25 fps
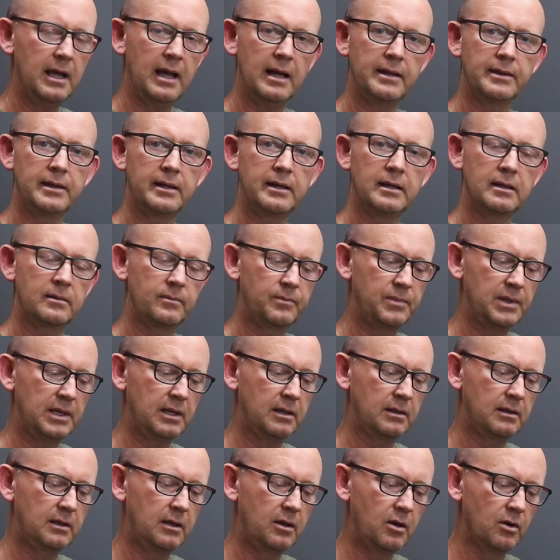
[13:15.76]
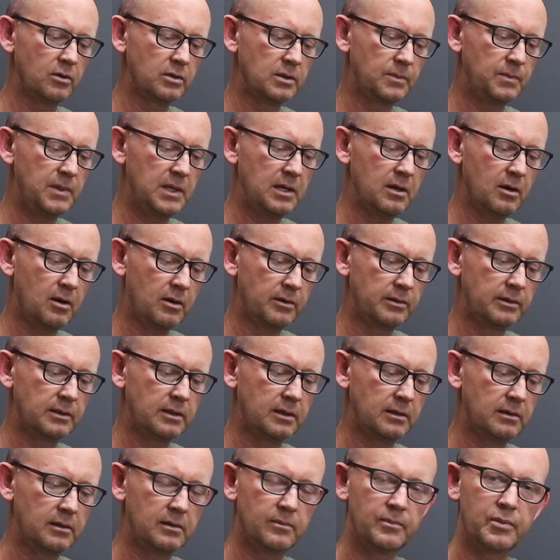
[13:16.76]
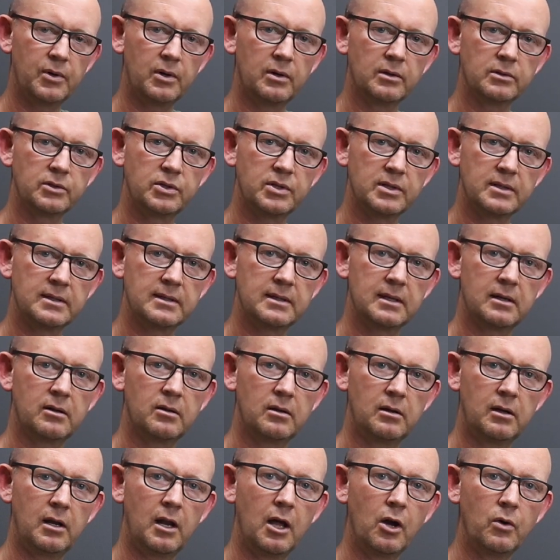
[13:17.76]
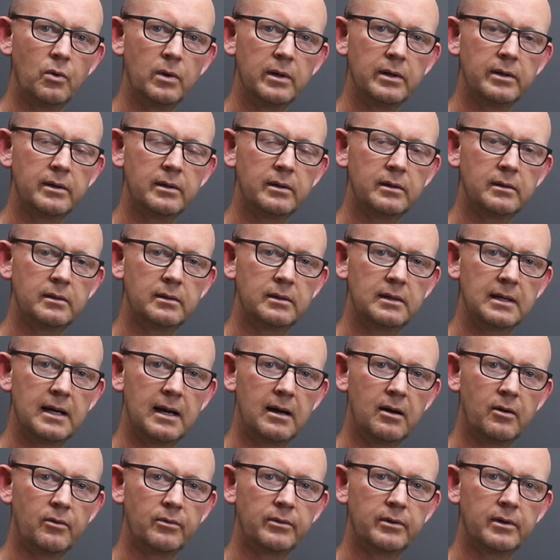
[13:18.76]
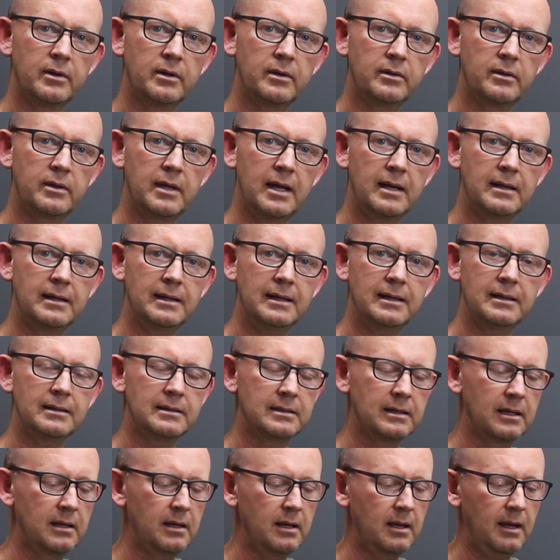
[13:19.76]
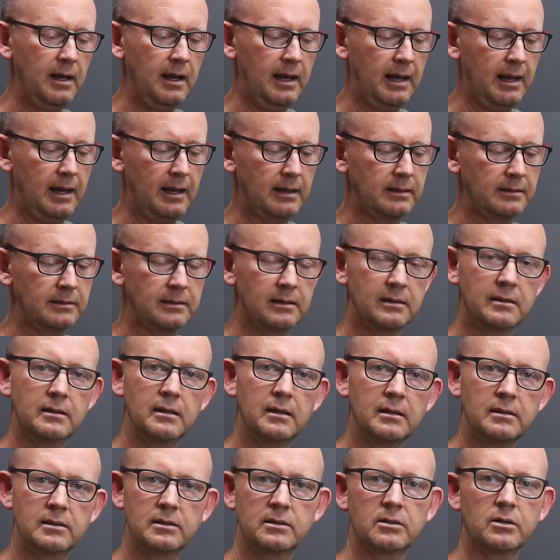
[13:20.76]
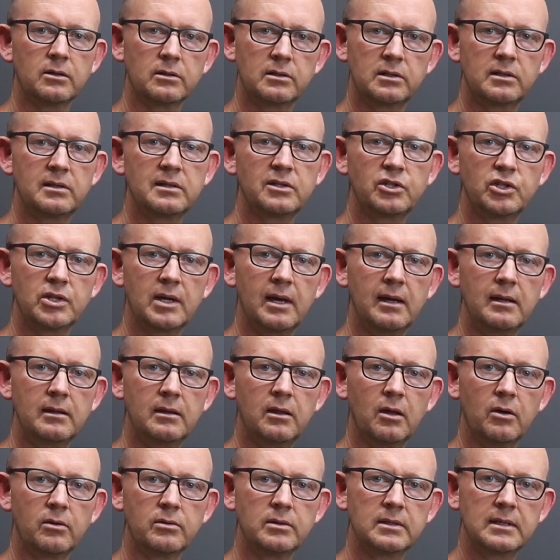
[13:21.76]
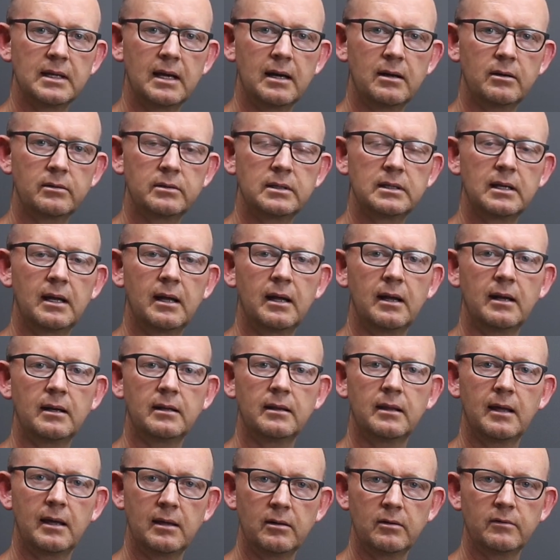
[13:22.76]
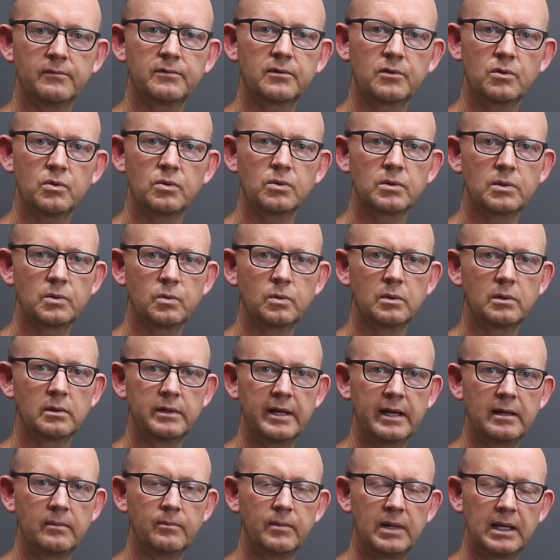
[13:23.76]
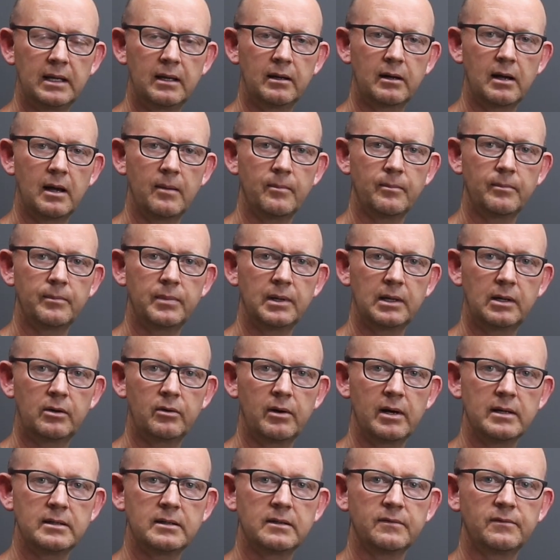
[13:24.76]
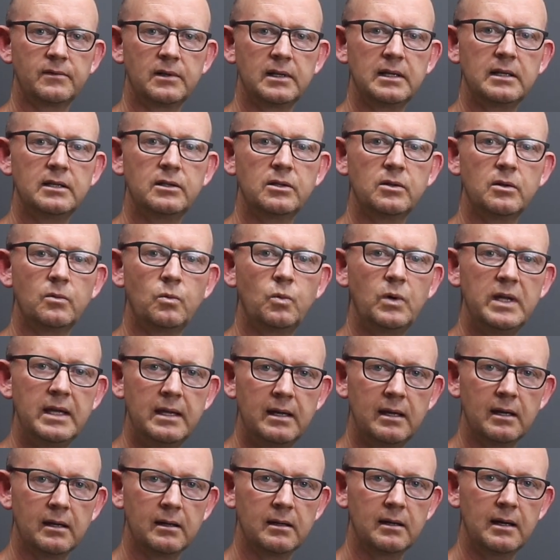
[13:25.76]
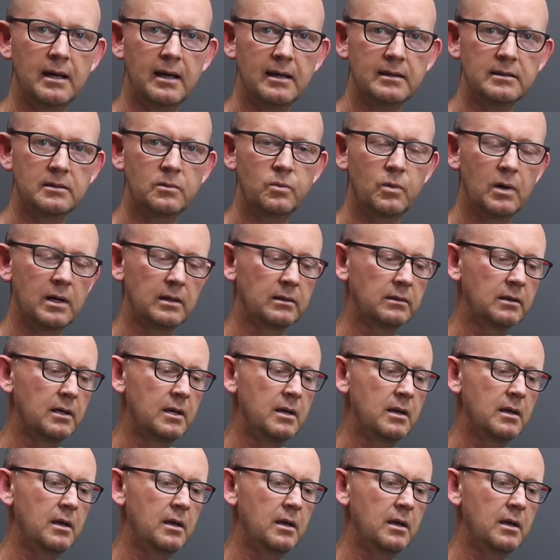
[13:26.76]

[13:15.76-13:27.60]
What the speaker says: and then it goes beyond the branches that are lower down than it, and it starts to shade those out, and they of course will then become progressively weaker as well.